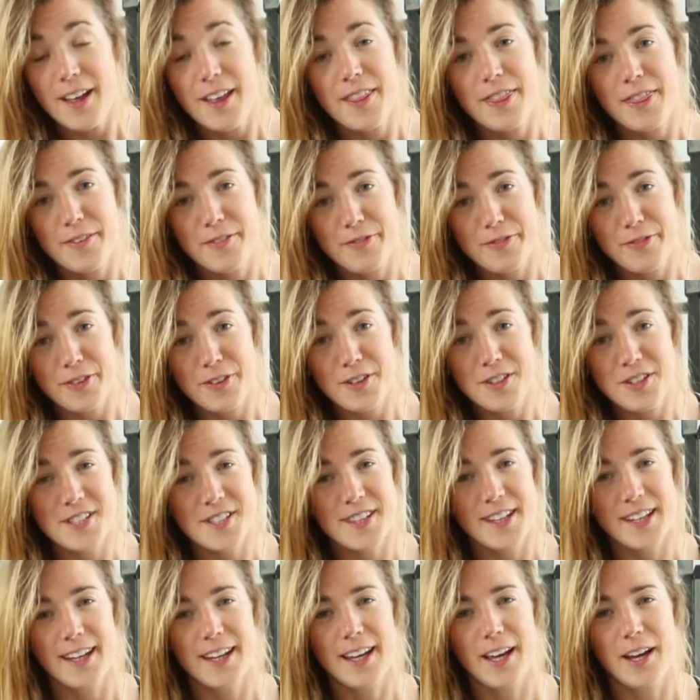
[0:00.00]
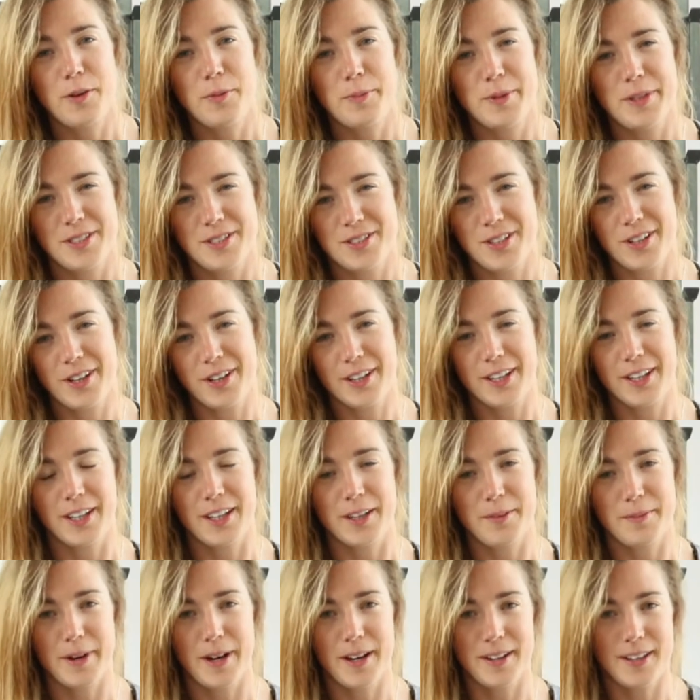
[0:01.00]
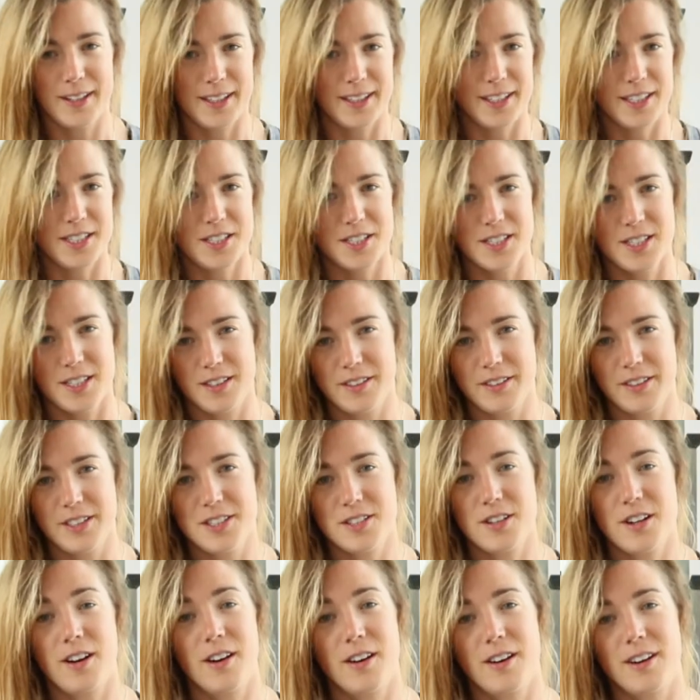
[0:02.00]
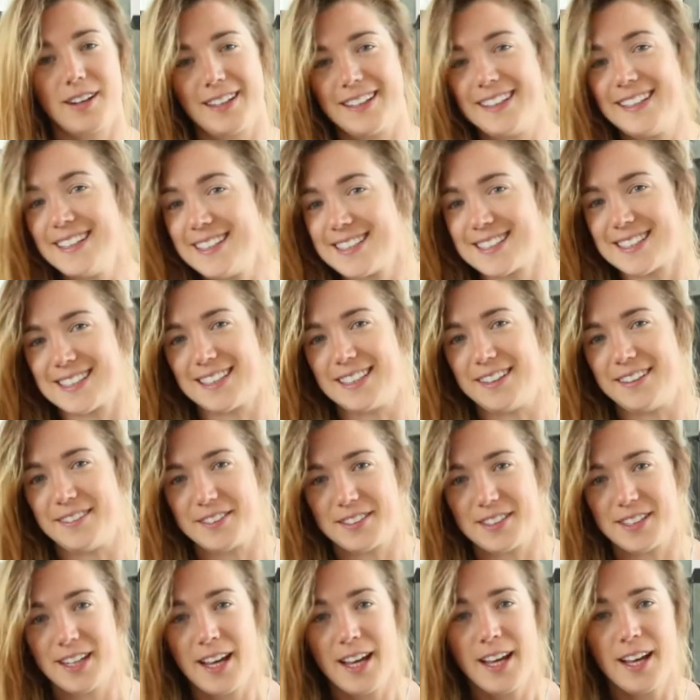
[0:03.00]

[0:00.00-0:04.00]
The first thing I'll be talking about in this series are knee sleeves.